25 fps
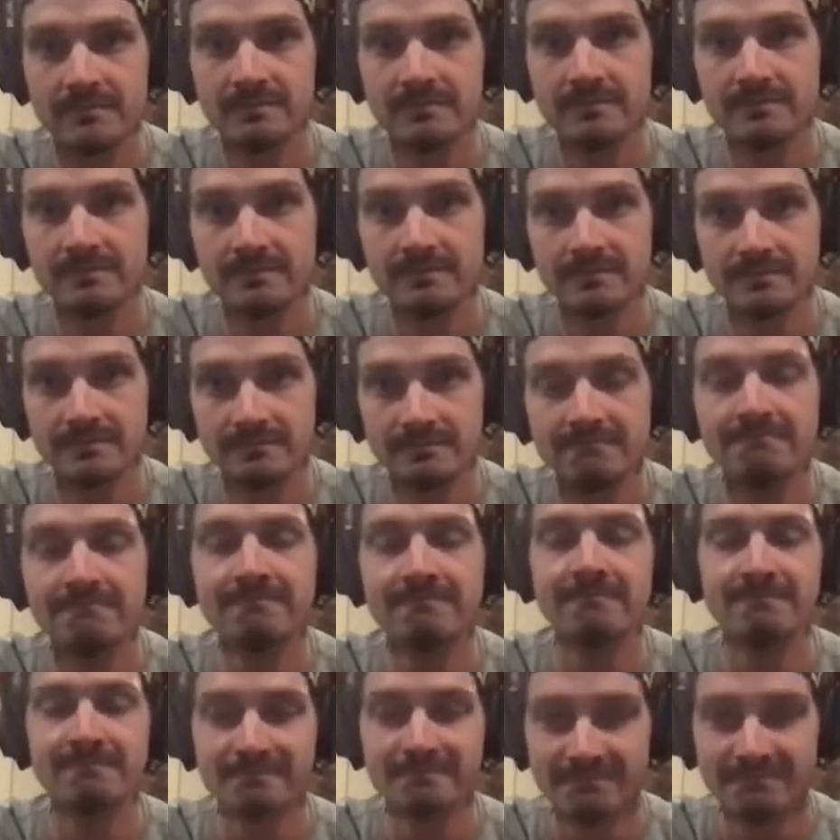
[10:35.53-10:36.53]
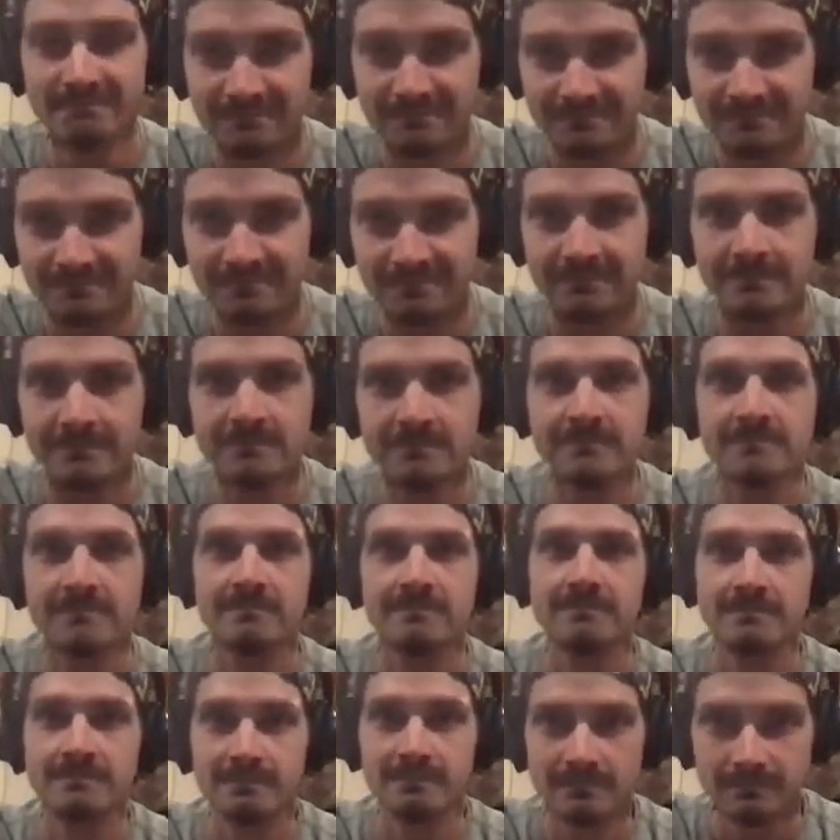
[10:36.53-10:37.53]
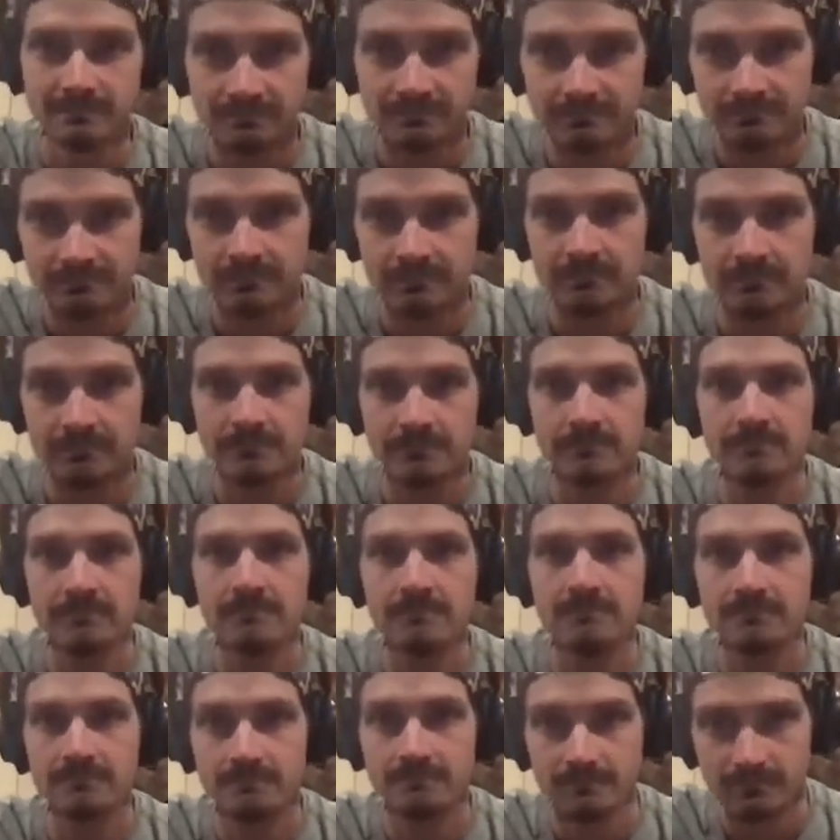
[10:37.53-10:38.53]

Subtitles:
No words are spoken by the person on screen.